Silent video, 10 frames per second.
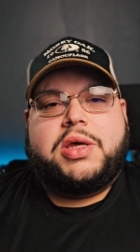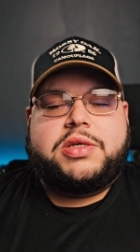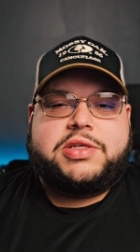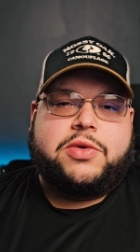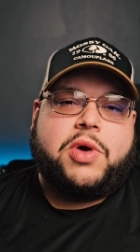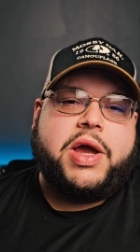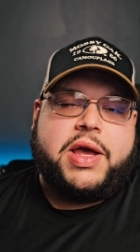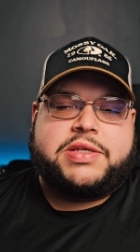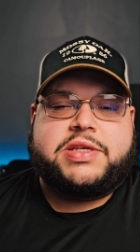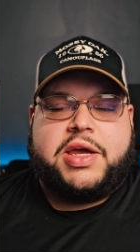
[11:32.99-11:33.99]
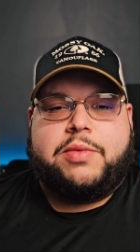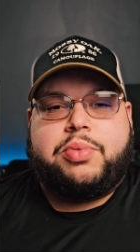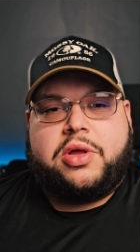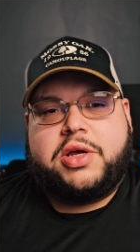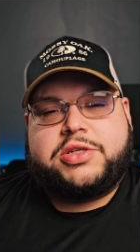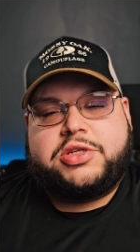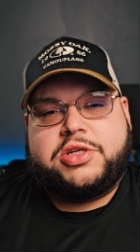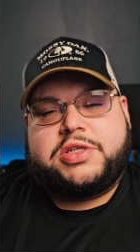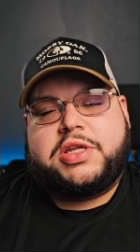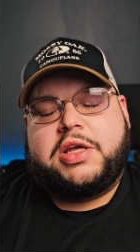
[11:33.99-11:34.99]
CYSA Plus
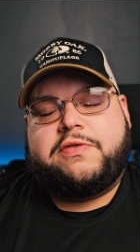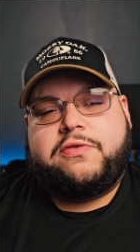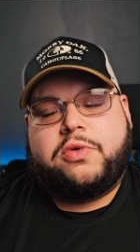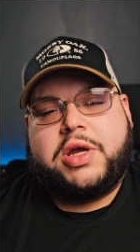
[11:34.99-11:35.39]
just stands for